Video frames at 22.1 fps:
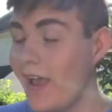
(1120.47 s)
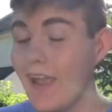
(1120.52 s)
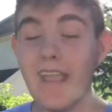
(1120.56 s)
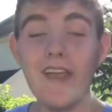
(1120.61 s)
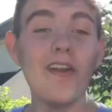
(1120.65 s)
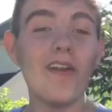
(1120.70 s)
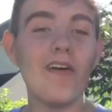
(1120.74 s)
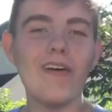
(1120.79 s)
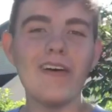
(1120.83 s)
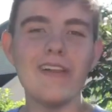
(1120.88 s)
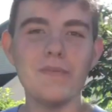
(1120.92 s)

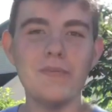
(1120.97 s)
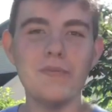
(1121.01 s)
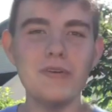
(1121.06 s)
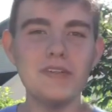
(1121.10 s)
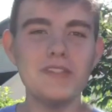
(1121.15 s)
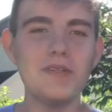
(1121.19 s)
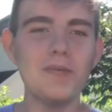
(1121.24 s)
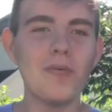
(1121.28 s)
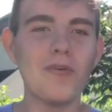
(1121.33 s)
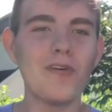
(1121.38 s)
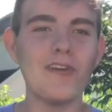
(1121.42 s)
In all, the
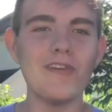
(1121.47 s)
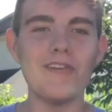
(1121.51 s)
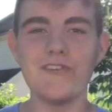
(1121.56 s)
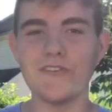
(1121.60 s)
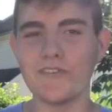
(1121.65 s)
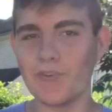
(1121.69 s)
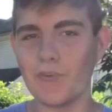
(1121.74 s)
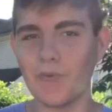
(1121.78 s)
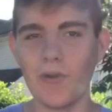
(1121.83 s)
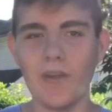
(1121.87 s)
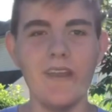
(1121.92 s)
Boosted board is
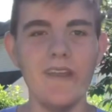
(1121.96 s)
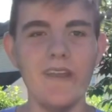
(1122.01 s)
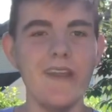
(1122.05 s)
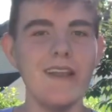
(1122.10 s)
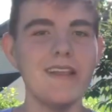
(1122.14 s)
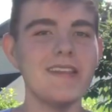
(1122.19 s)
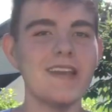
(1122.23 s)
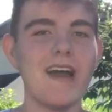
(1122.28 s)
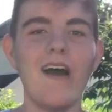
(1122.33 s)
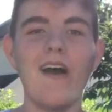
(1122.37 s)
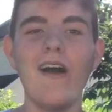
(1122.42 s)
just great.
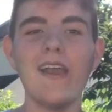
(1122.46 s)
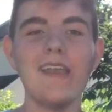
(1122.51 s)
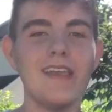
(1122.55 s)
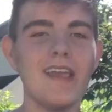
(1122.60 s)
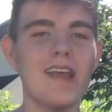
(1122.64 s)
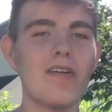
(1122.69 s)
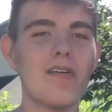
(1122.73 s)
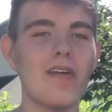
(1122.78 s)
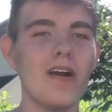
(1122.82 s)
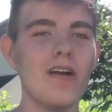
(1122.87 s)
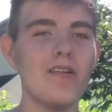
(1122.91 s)
It's how I
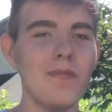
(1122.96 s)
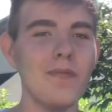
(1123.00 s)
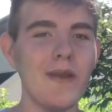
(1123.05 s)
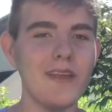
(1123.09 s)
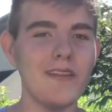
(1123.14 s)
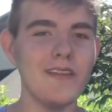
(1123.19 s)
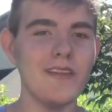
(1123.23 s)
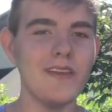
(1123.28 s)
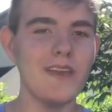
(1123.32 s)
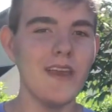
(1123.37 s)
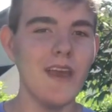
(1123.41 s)
get around
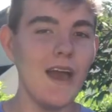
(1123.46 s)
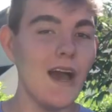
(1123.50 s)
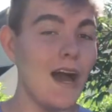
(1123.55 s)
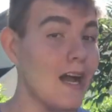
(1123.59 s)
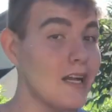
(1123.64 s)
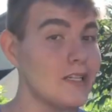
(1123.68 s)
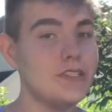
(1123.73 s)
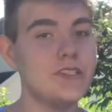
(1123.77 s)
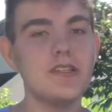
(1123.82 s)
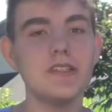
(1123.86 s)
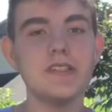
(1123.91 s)
mainly.
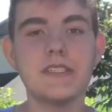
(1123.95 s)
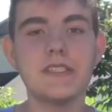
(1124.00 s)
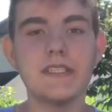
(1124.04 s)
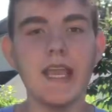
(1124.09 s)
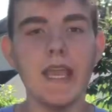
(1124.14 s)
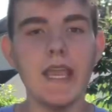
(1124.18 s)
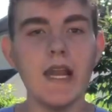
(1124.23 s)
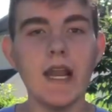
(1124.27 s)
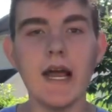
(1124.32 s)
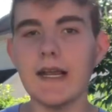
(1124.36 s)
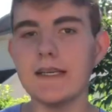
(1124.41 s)
I still
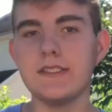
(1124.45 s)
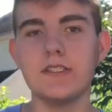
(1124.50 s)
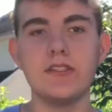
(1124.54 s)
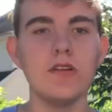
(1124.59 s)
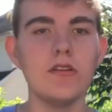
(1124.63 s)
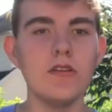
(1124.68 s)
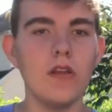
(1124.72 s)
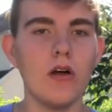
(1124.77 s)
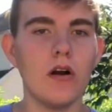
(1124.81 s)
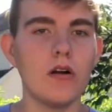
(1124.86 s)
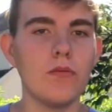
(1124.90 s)
skate, I
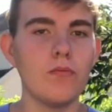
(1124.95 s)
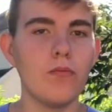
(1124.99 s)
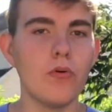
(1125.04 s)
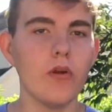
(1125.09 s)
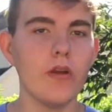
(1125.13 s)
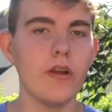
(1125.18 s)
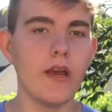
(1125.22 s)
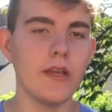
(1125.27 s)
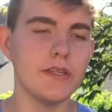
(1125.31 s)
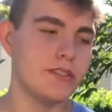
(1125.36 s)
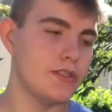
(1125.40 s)
still
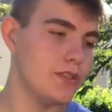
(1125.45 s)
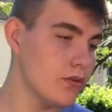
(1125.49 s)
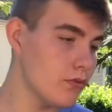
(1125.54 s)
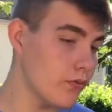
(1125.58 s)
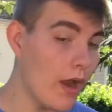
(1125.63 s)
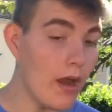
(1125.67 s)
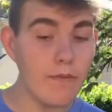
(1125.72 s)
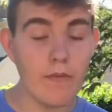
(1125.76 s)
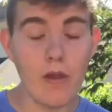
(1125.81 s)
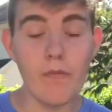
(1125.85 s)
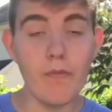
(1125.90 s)
longboard, I still
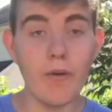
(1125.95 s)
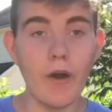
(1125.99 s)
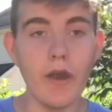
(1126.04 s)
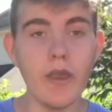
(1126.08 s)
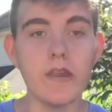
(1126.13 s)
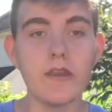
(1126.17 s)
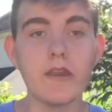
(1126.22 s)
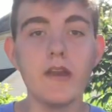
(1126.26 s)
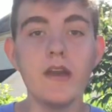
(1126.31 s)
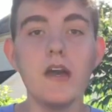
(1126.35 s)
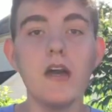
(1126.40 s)
ride my
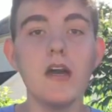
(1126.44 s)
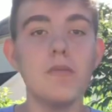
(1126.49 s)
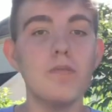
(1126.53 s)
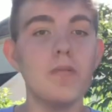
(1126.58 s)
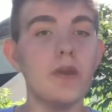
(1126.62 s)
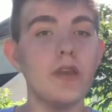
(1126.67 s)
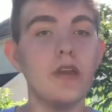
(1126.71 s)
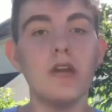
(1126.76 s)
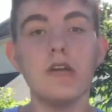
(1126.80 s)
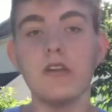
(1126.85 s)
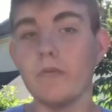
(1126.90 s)
bike,
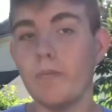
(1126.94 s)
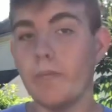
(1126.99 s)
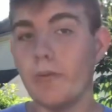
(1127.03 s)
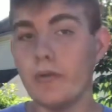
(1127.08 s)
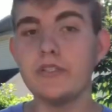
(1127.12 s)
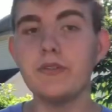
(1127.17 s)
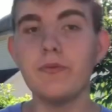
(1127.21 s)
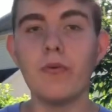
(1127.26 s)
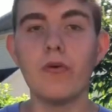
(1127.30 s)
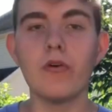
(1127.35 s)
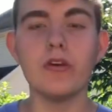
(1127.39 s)
but you know, the
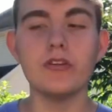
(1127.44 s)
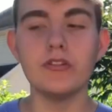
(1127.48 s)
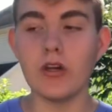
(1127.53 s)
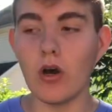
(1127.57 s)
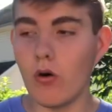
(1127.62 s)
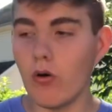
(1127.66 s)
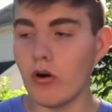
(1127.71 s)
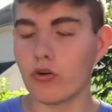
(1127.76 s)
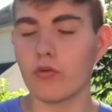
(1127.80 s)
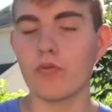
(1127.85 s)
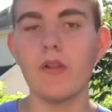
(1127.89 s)
Boosted board is
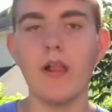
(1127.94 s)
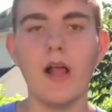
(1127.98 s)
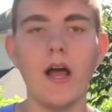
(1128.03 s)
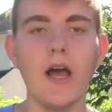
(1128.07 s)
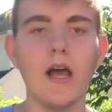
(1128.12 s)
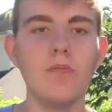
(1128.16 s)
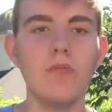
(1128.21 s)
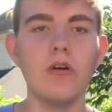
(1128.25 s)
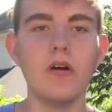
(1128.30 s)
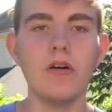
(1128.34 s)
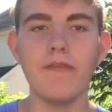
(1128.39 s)
always
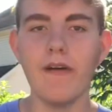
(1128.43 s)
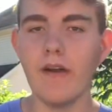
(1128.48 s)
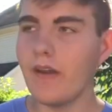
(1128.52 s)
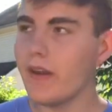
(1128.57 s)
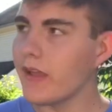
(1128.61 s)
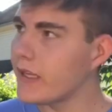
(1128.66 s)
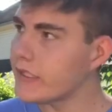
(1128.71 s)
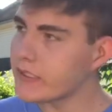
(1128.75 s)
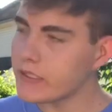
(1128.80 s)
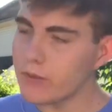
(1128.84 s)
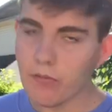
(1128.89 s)
reliable. If I had
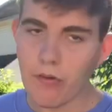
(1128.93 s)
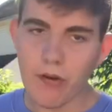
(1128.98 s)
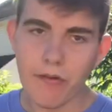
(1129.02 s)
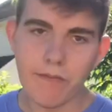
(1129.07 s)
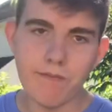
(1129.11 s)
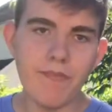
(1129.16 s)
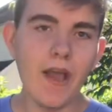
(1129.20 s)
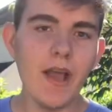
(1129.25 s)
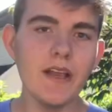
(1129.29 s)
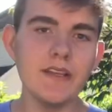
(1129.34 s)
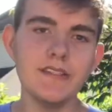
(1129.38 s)
to get somewhere
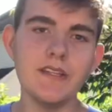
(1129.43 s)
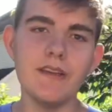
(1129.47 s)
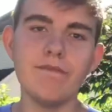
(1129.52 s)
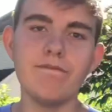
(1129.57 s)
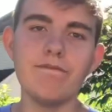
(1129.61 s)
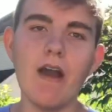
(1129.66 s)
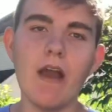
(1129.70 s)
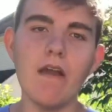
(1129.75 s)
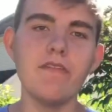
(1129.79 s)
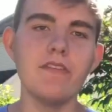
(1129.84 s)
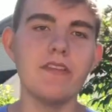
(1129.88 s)
fast in
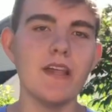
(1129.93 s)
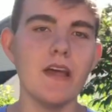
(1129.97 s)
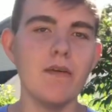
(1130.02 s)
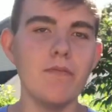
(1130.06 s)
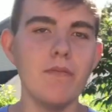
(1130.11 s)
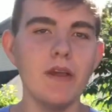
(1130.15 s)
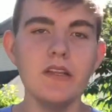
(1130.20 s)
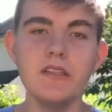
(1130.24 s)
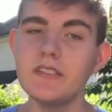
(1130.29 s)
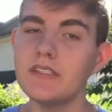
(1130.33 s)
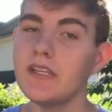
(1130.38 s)
5 to 10
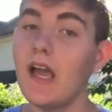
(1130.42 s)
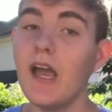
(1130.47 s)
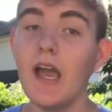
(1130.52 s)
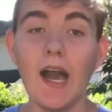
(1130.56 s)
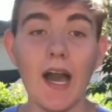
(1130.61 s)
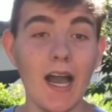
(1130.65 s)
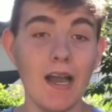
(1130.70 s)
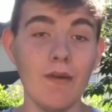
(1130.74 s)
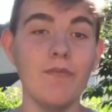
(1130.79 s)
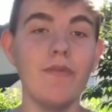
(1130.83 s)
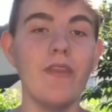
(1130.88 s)
minutes,
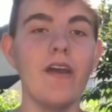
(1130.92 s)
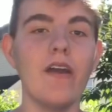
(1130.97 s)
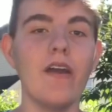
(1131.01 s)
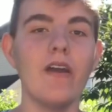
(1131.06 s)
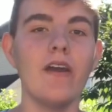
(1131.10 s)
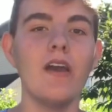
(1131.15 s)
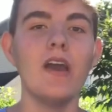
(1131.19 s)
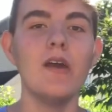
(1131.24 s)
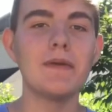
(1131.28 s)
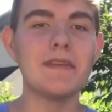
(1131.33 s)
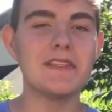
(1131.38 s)
I'm
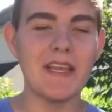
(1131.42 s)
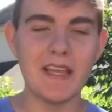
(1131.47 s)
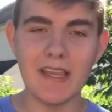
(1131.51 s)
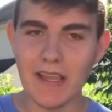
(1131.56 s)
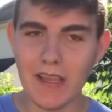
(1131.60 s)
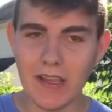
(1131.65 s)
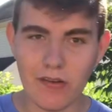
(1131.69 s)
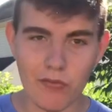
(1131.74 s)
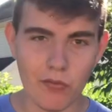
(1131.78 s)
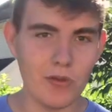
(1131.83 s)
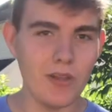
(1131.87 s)
there, because I
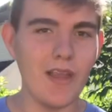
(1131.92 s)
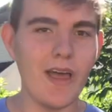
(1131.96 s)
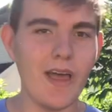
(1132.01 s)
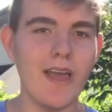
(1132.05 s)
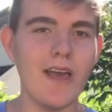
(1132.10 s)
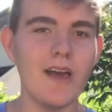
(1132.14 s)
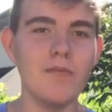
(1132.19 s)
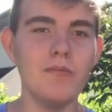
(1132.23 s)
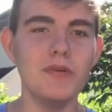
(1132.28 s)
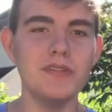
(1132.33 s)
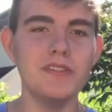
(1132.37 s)
can
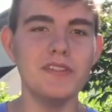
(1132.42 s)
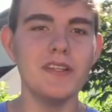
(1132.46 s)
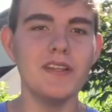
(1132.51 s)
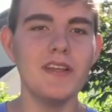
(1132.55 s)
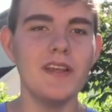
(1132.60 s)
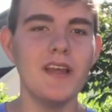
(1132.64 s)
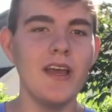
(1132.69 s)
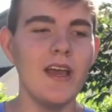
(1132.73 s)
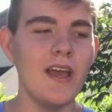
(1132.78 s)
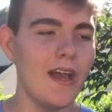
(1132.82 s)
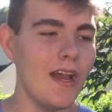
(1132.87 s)
rely on Boosted.
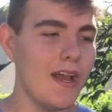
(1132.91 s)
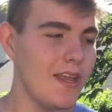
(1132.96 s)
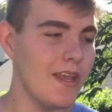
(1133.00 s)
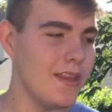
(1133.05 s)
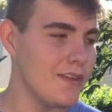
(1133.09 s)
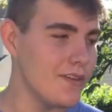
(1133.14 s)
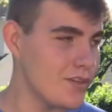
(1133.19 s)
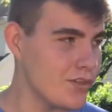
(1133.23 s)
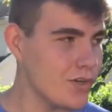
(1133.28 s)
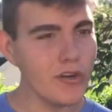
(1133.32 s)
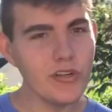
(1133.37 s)
And
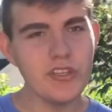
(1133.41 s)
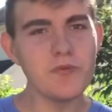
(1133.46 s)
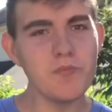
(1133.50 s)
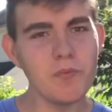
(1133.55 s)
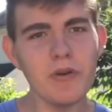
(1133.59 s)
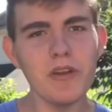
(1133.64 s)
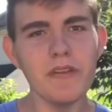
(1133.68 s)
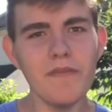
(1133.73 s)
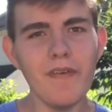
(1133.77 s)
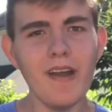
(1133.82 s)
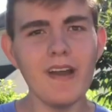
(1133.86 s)
the charge is
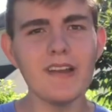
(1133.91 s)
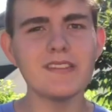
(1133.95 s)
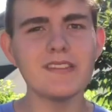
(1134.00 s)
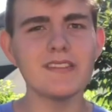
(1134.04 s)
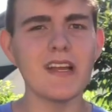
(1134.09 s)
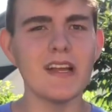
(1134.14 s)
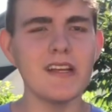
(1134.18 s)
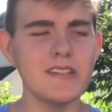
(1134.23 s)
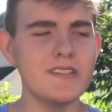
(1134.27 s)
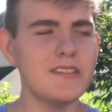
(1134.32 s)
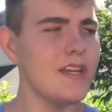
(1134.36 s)
pretty fast.
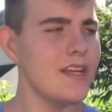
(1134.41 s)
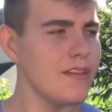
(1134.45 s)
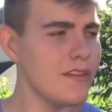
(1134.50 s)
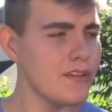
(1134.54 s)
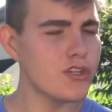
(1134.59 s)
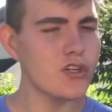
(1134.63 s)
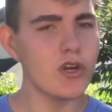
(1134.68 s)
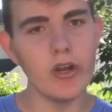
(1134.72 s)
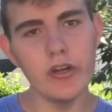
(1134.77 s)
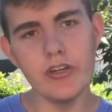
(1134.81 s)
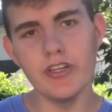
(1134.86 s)
I'd say the
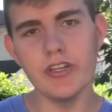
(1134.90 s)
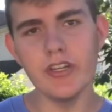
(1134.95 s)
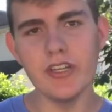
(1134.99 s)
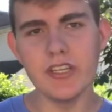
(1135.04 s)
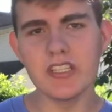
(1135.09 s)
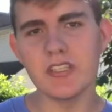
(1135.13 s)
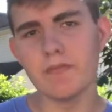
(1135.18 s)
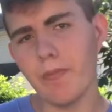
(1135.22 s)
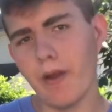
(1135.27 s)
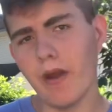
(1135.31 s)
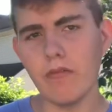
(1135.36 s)
charging
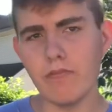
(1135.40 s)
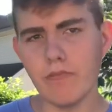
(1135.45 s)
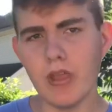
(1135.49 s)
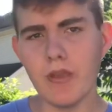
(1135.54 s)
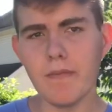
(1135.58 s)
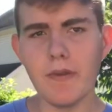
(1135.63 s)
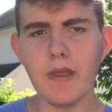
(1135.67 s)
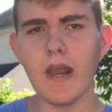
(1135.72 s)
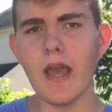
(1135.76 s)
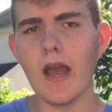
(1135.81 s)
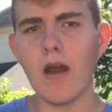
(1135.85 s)
is about
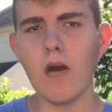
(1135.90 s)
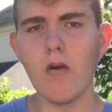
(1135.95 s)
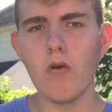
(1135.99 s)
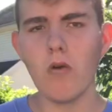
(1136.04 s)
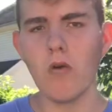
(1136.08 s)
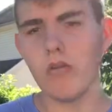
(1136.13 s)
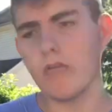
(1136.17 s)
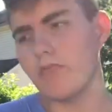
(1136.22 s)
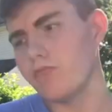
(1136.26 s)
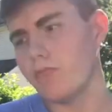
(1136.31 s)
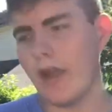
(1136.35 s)
maybe an
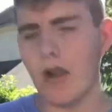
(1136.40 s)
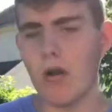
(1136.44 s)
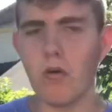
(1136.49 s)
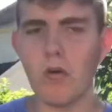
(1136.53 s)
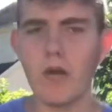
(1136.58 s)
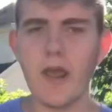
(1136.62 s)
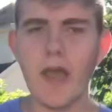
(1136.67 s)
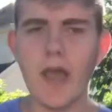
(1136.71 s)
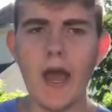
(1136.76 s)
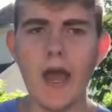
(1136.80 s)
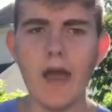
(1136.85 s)
hour,
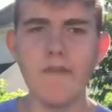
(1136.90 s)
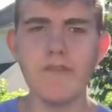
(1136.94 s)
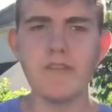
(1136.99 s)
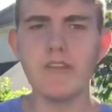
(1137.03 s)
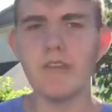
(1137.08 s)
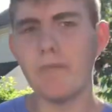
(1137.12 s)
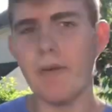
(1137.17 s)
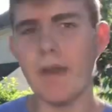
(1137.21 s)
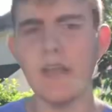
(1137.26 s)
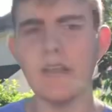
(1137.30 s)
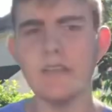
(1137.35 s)
hour and a half,
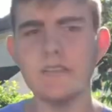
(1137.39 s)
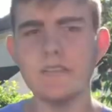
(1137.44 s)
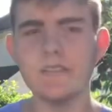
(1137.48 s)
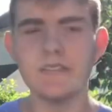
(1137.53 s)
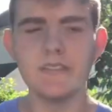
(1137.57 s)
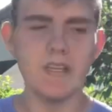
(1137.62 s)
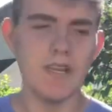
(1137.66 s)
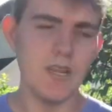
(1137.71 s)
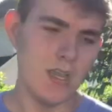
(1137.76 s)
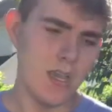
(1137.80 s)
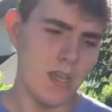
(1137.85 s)

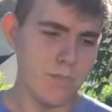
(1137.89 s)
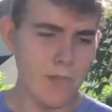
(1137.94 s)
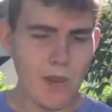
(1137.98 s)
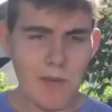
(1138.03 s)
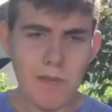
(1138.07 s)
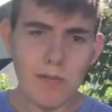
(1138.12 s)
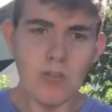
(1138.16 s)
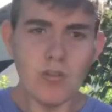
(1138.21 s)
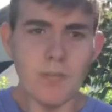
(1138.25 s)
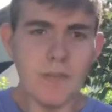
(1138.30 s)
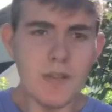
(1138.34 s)
depends.
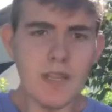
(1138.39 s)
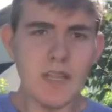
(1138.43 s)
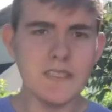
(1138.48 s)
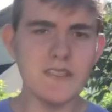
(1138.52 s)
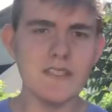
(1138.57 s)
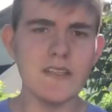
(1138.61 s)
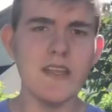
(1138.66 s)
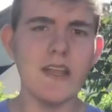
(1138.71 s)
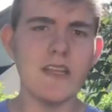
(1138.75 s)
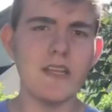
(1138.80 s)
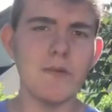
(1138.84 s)
Maybe a little bit
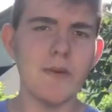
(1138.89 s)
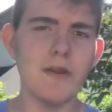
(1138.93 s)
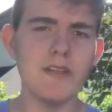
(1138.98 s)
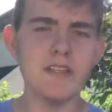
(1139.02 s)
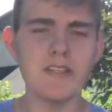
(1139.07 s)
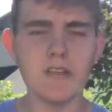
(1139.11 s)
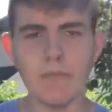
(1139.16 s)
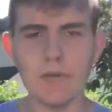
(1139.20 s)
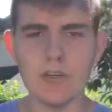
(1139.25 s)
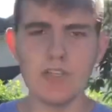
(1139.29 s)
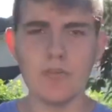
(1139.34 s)
less than that, depends
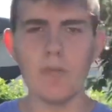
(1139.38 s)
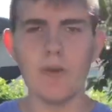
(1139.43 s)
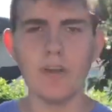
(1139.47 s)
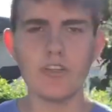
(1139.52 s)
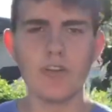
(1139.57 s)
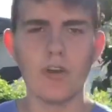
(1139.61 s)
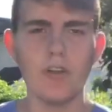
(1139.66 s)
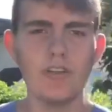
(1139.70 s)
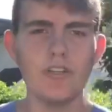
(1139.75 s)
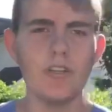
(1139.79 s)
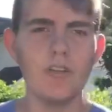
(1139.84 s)
how much you want
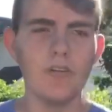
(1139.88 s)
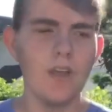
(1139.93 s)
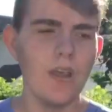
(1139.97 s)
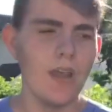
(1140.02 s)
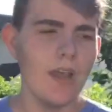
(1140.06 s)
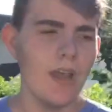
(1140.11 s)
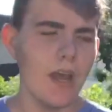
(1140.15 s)
to charge it.